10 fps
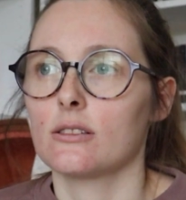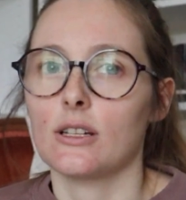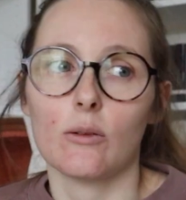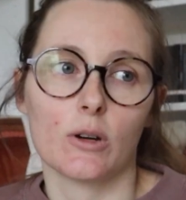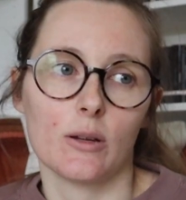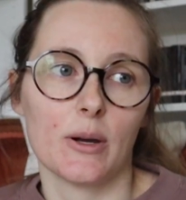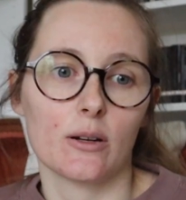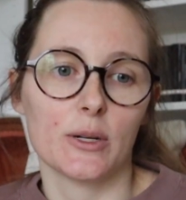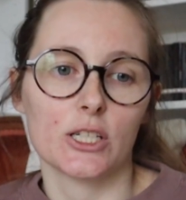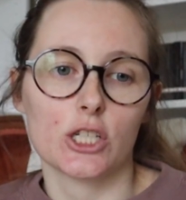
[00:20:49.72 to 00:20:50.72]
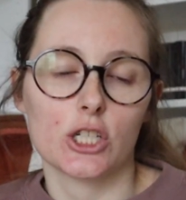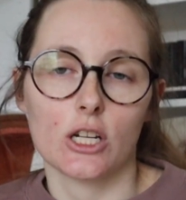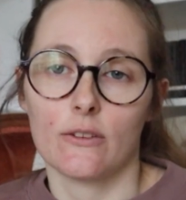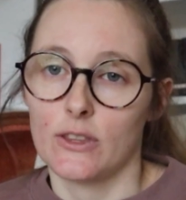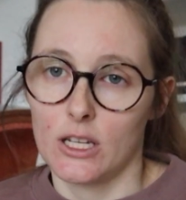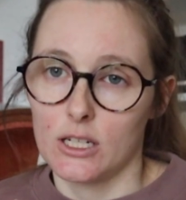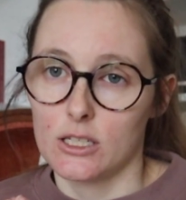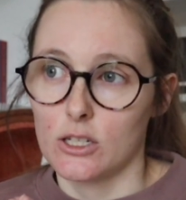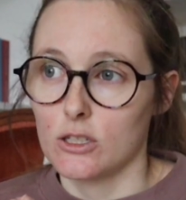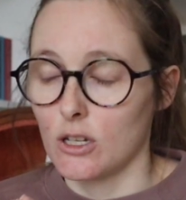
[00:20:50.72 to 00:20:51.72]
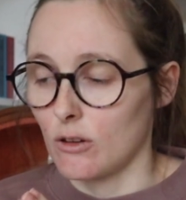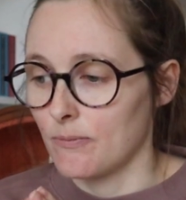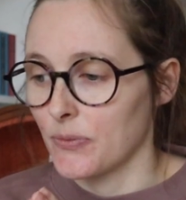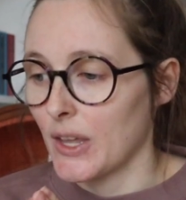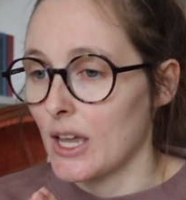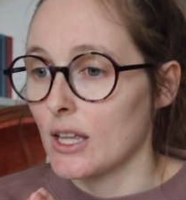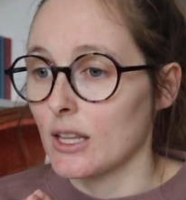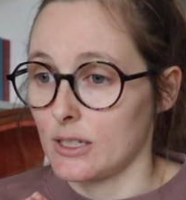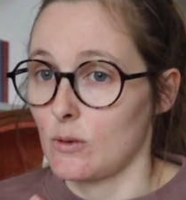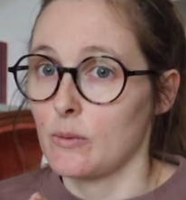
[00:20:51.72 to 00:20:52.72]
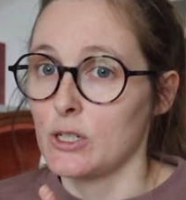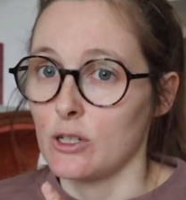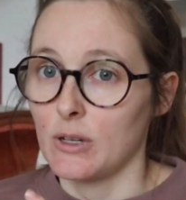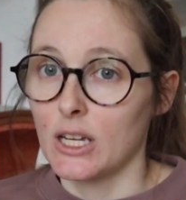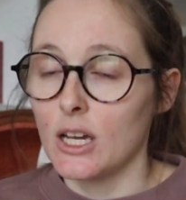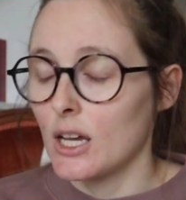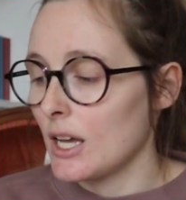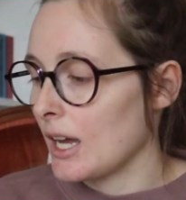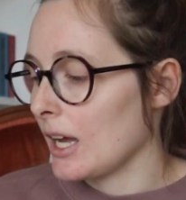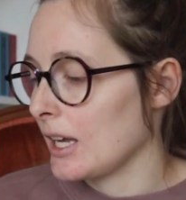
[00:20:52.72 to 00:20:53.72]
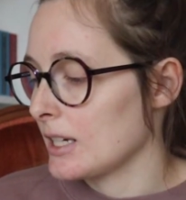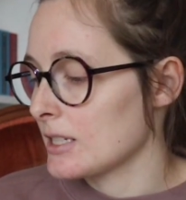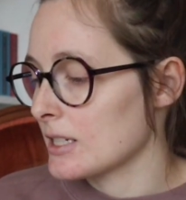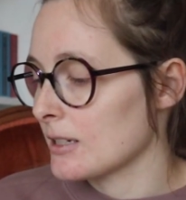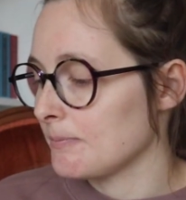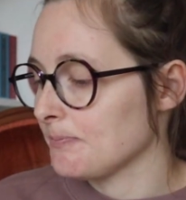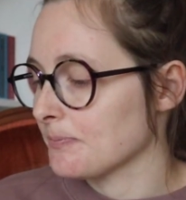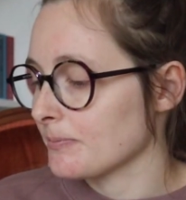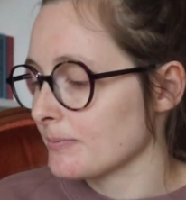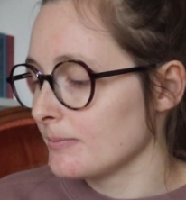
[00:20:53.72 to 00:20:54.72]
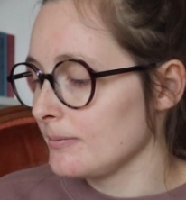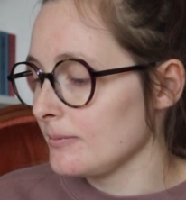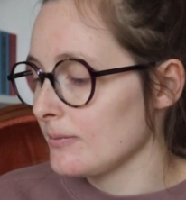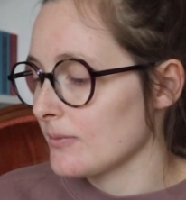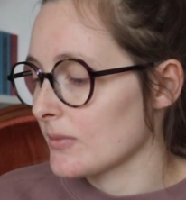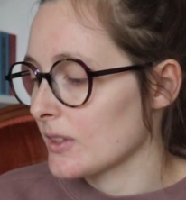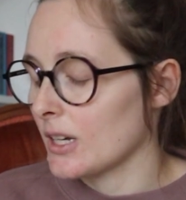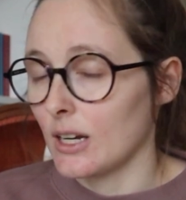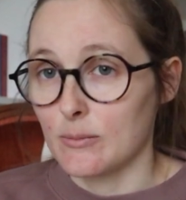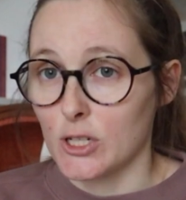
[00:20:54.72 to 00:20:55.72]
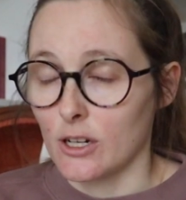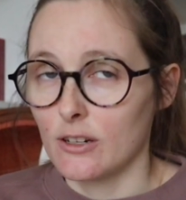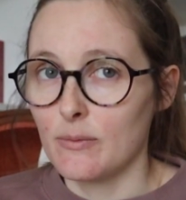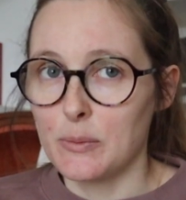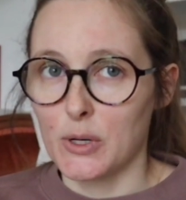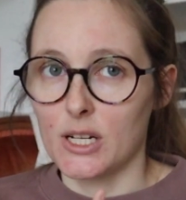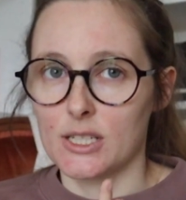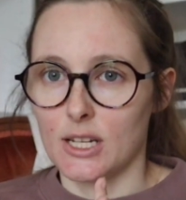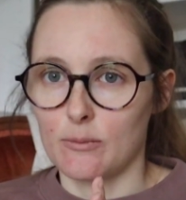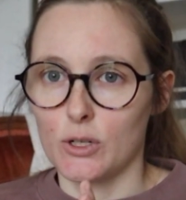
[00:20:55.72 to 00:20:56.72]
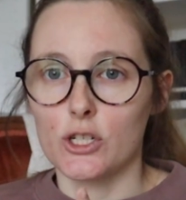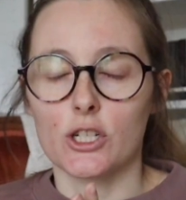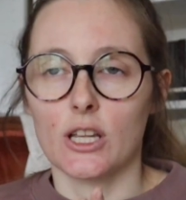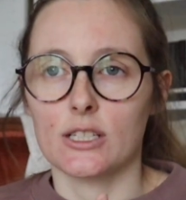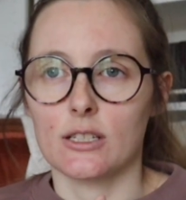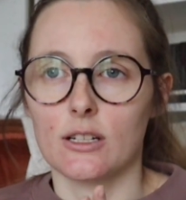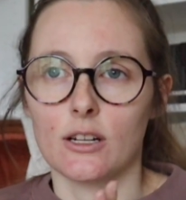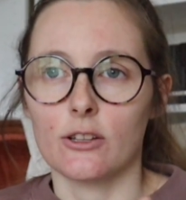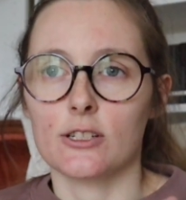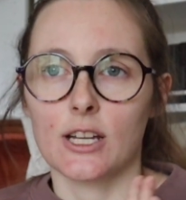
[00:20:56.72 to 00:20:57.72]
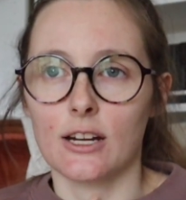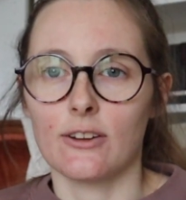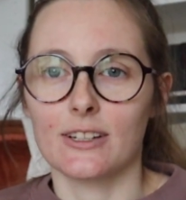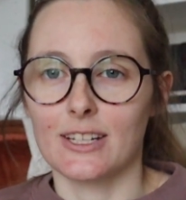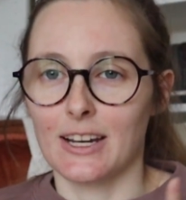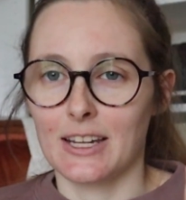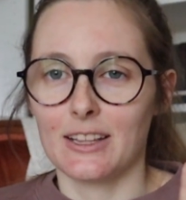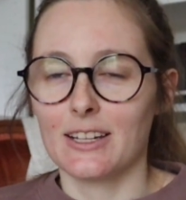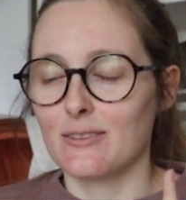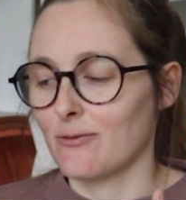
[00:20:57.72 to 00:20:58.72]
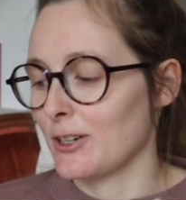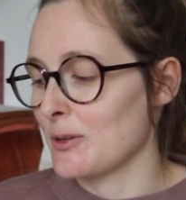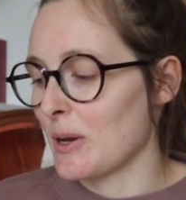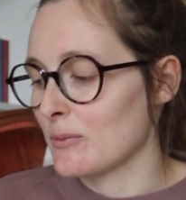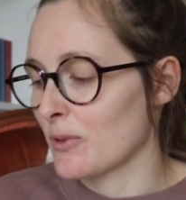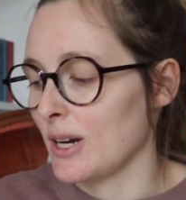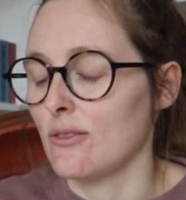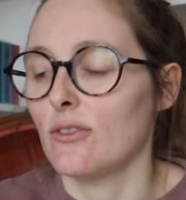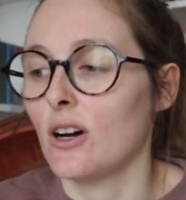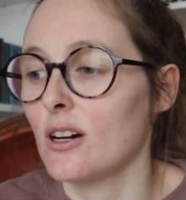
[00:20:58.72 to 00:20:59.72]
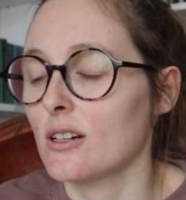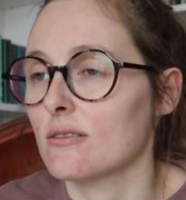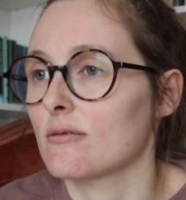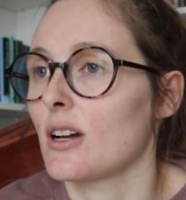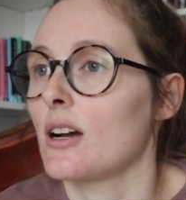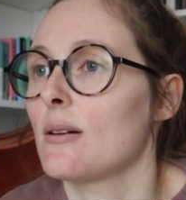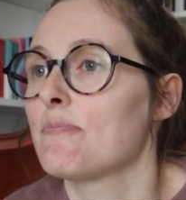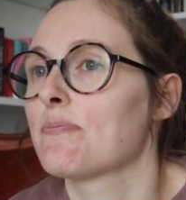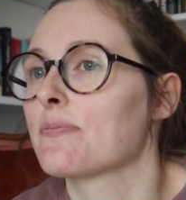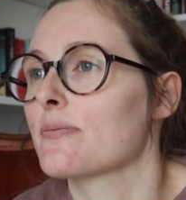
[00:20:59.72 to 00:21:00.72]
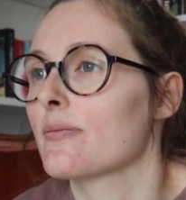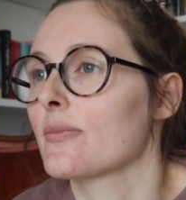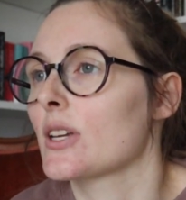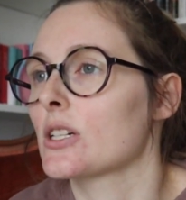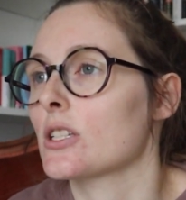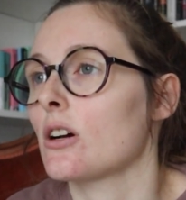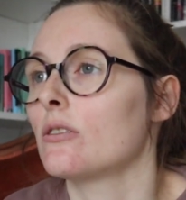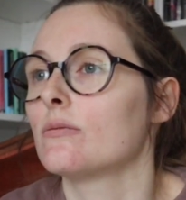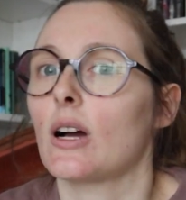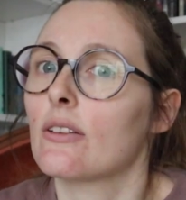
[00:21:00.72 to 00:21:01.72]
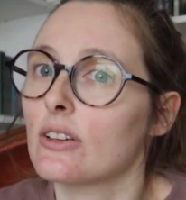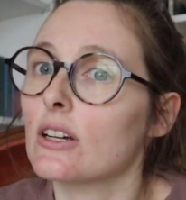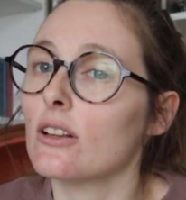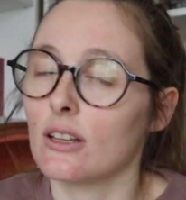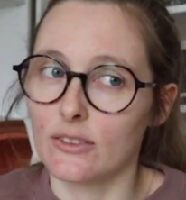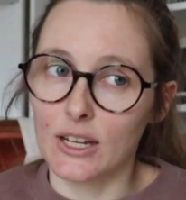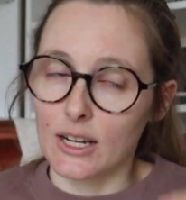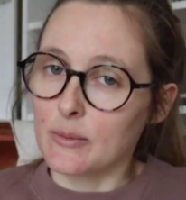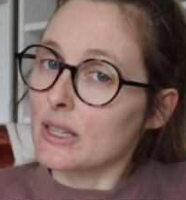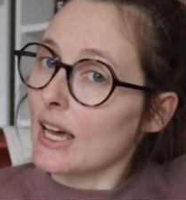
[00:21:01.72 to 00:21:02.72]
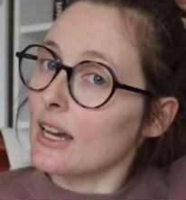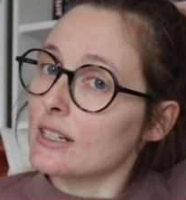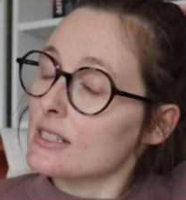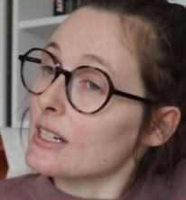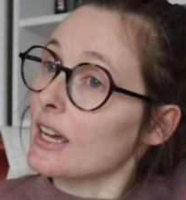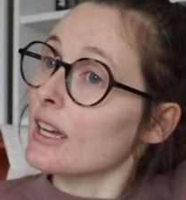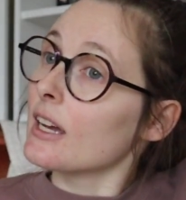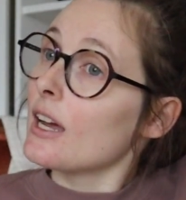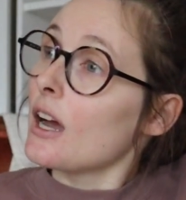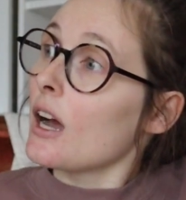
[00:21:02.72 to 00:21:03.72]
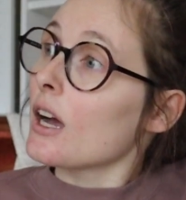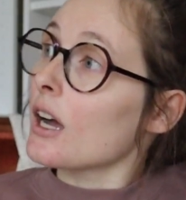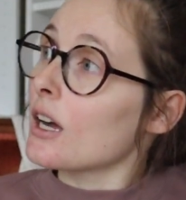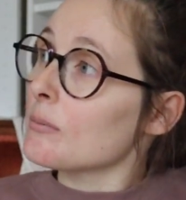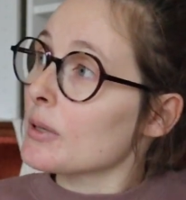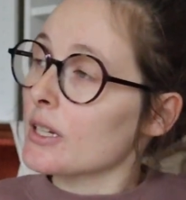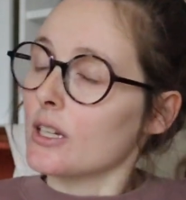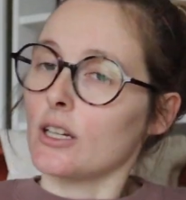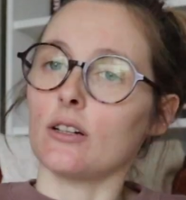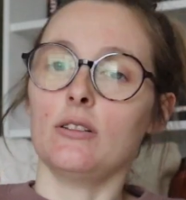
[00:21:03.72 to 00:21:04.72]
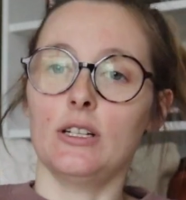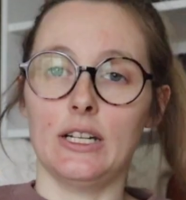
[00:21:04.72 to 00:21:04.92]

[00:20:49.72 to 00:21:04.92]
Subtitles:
not worry about a bunch of things. So that's what we're doing. And I'm sorry if my brain's like mush. That's another side effect. I get like very bad brain fog. So I feel that I'm in that today. But you know,